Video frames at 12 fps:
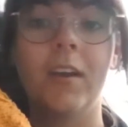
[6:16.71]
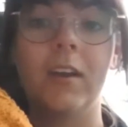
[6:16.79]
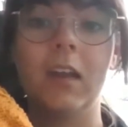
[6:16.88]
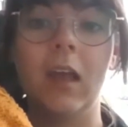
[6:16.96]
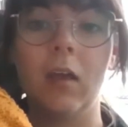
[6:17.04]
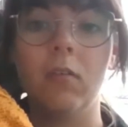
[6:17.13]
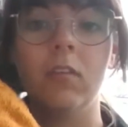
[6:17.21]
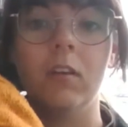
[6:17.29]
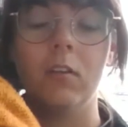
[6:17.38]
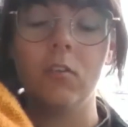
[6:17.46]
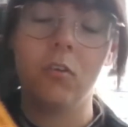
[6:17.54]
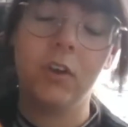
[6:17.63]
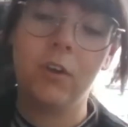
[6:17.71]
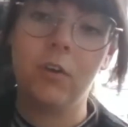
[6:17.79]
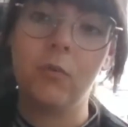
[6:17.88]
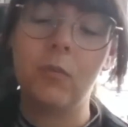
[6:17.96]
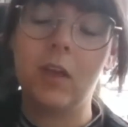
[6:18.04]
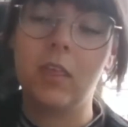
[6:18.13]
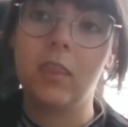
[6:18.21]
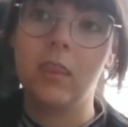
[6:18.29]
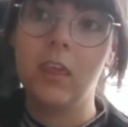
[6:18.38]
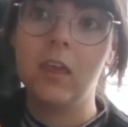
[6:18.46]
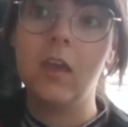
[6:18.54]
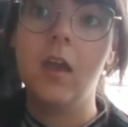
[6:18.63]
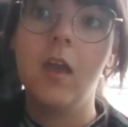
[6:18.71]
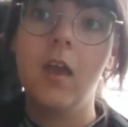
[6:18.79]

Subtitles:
and then after this honeycomb I think